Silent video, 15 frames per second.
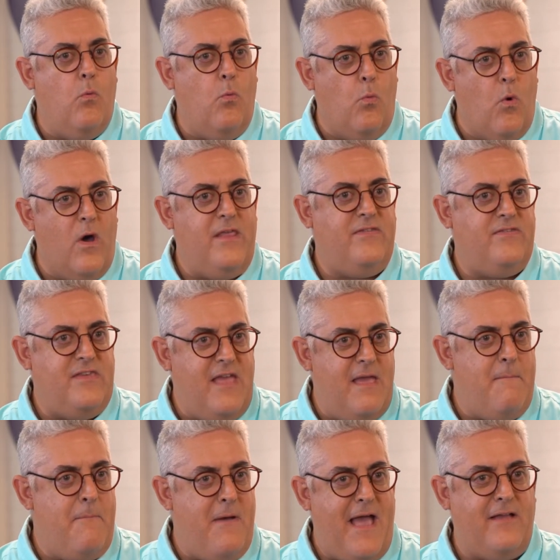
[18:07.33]
what is the
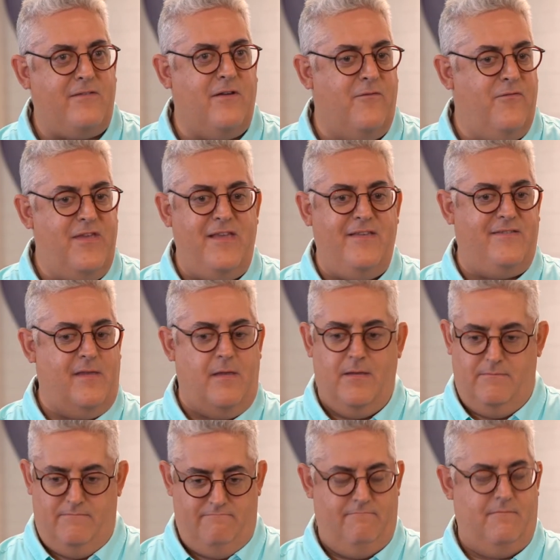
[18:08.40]
impact of these
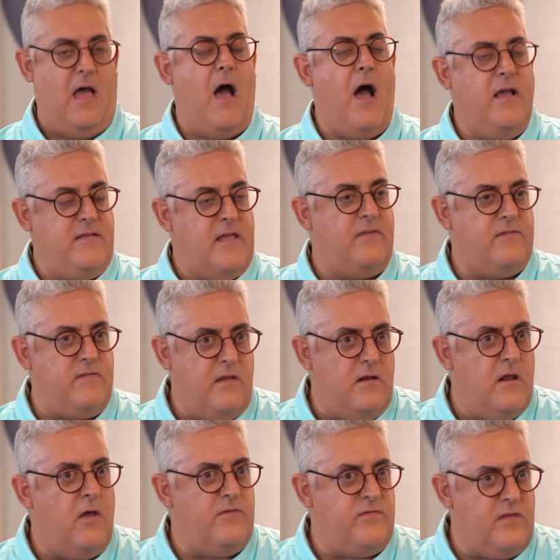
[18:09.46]
high-density
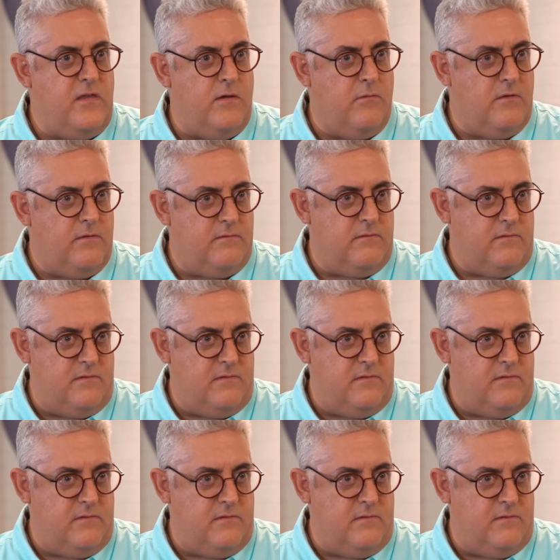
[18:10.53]
nodes that you were